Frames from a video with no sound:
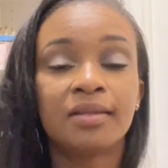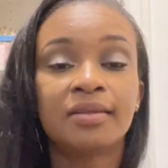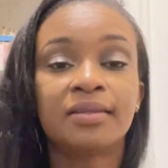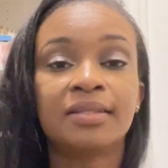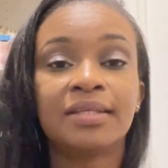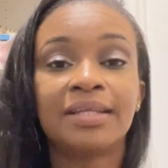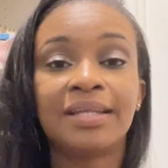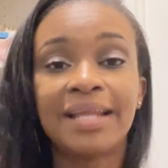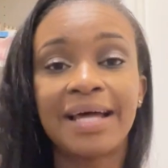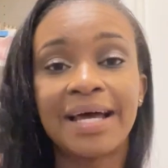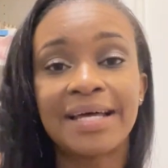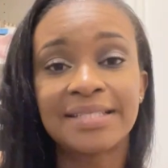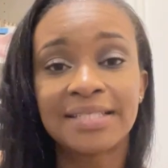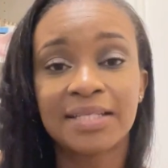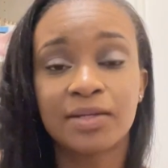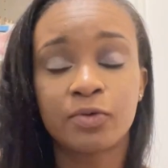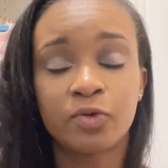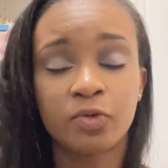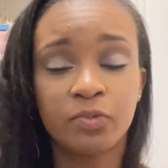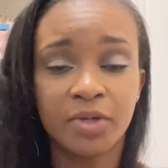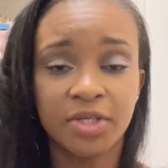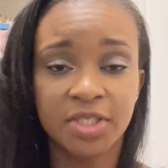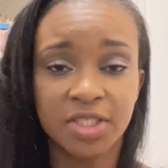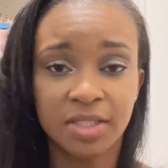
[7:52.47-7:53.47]
The last thing I want
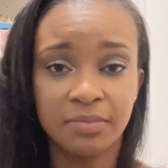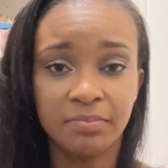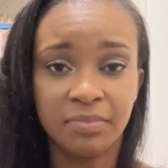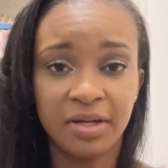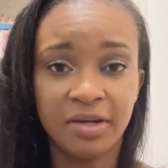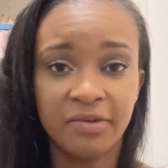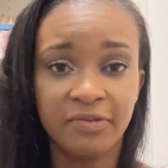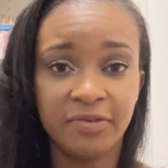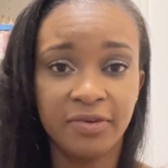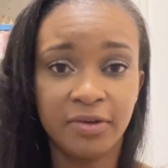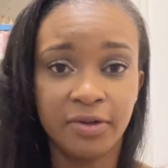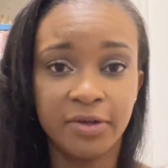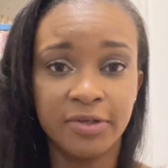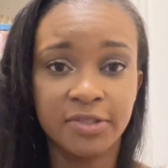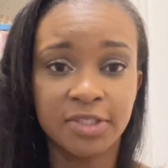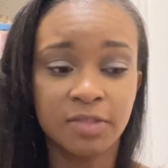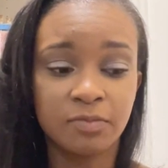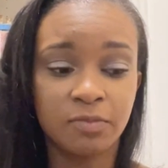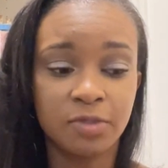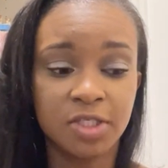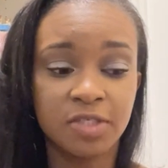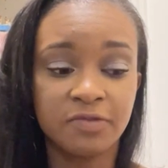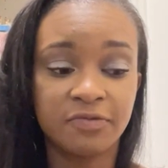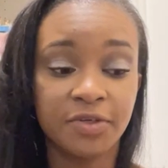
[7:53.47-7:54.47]
to mention about following
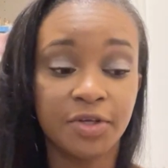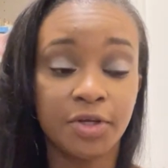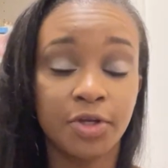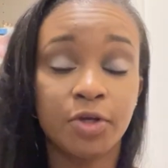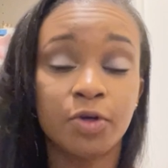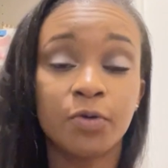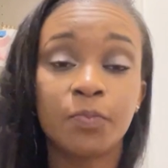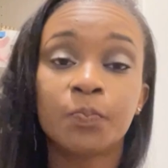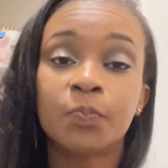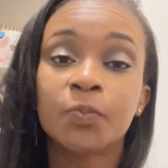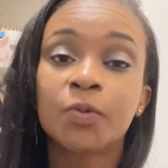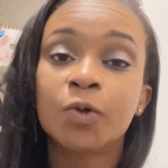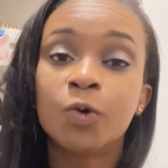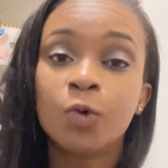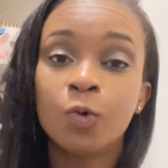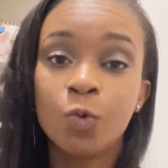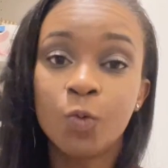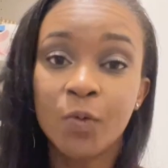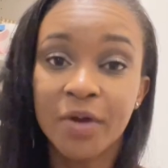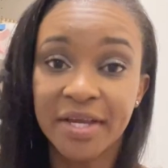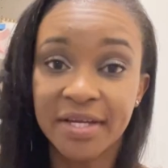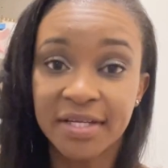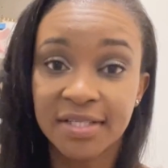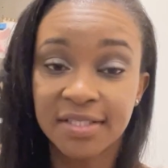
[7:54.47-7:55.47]
someone's video,
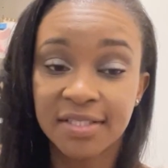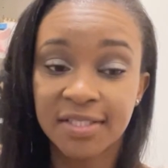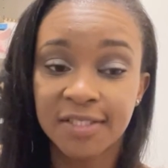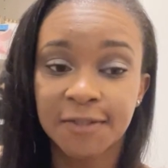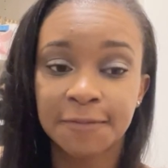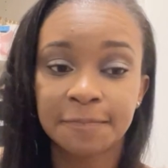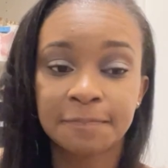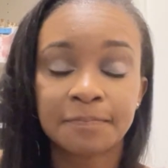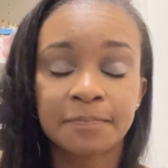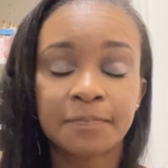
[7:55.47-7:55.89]
wicks.